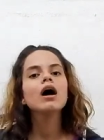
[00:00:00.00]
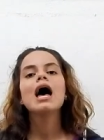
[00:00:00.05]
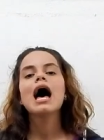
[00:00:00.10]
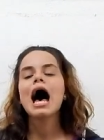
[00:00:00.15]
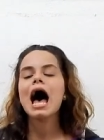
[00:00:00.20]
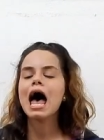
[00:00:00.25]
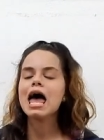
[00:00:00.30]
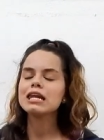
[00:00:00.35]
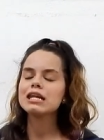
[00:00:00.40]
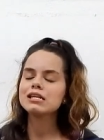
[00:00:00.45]

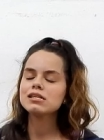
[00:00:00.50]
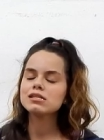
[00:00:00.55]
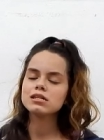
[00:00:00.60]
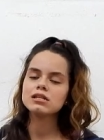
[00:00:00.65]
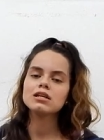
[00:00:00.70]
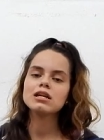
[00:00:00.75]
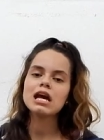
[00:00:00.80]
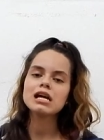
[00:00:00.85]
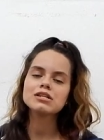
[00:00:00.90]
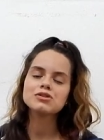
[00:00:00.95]
And I see you
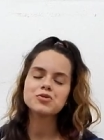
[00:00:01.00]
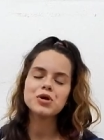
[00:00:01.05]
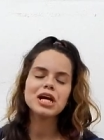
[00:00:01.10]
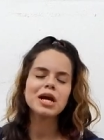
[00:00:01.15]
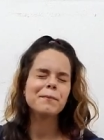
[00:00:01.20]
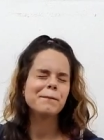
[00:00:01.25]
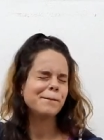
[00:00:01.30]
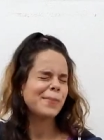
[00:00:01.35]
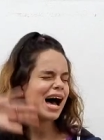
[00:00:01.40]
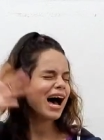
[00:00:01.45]
next
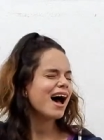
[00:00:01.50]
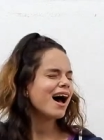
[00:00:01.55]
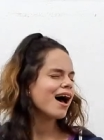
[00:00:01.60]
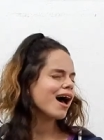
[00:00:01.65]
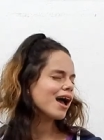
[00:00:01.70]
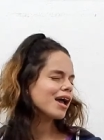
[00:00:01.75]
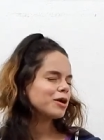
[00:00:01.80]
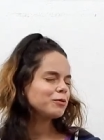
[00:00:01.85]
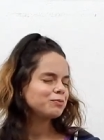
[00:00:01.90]
week. Bye!